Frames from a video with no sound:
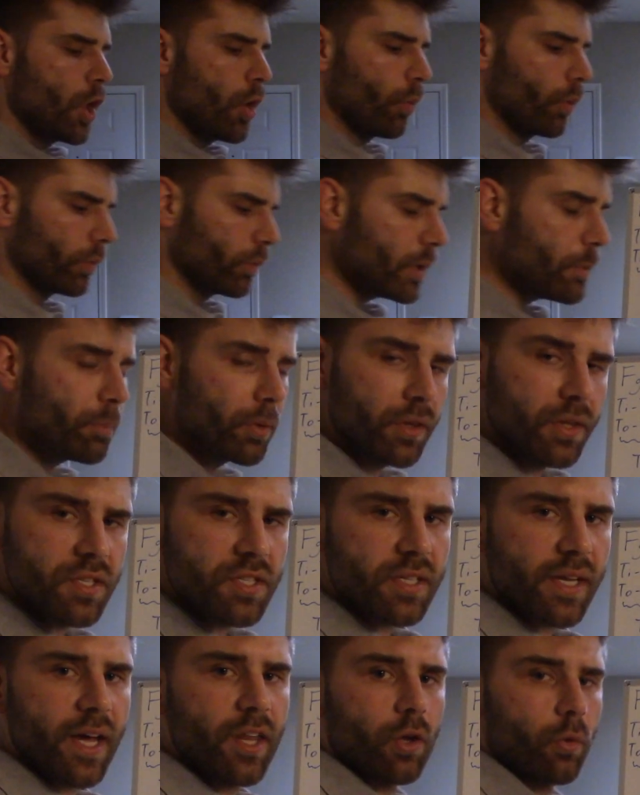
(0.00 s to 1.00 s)
When we put
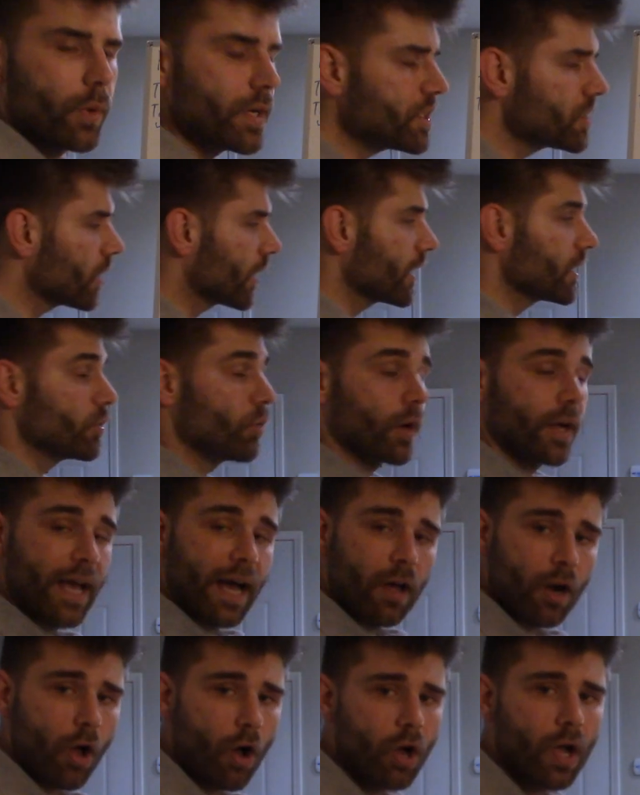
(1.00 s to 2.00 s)
this together, we took into
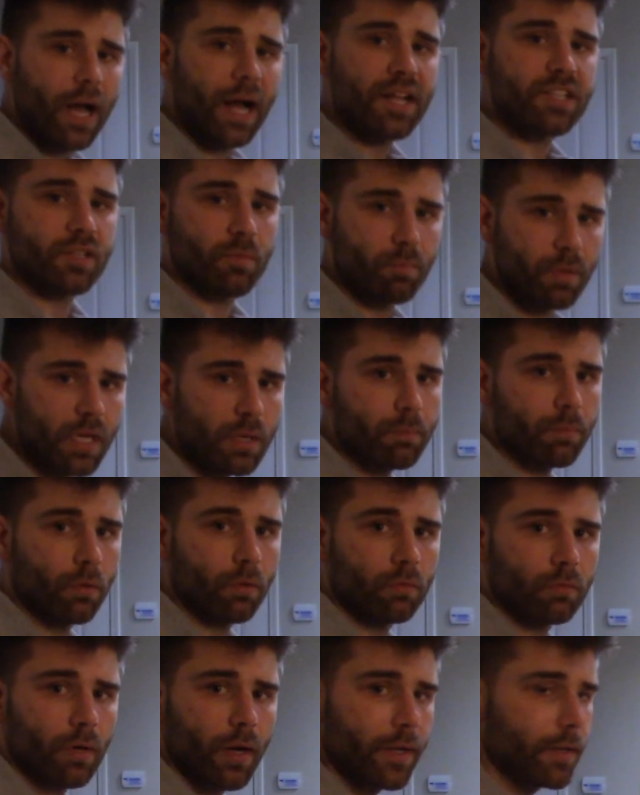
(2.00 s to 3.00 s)
account all kinds of people,
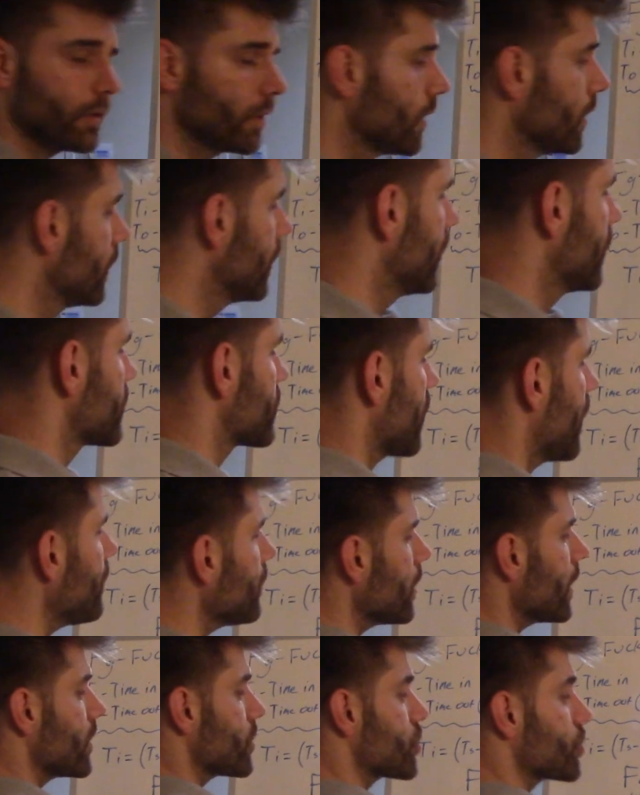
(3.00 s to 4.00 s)
right? So
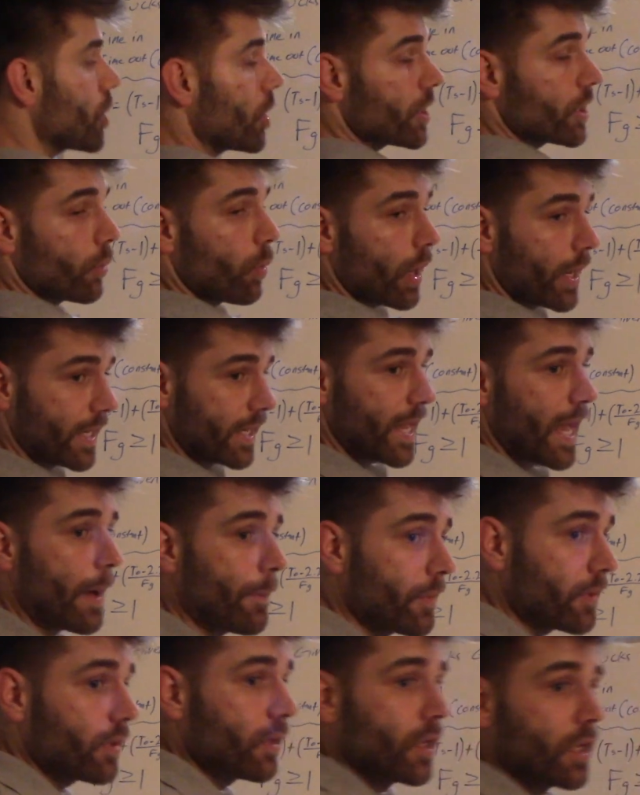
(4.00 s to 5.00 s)
I'm gonna show you what can
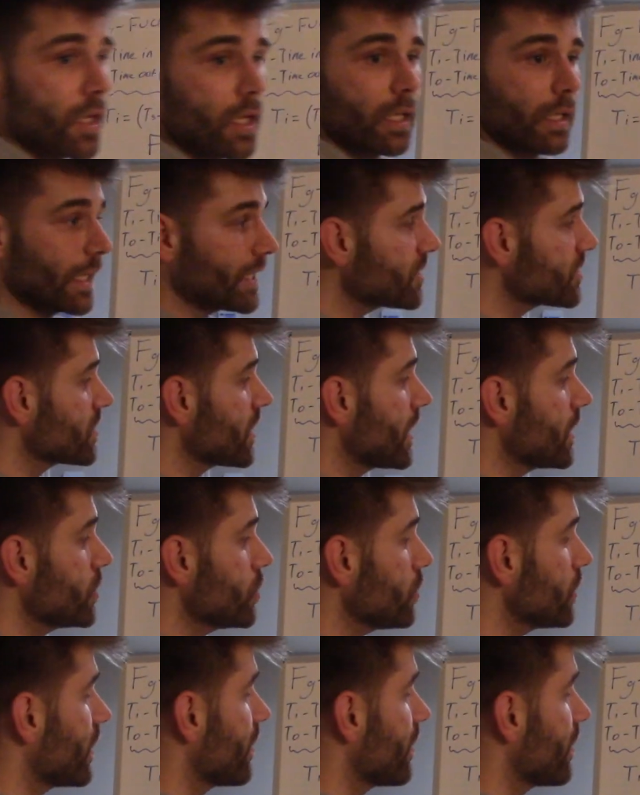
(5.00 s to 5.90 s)
happen. Let's say you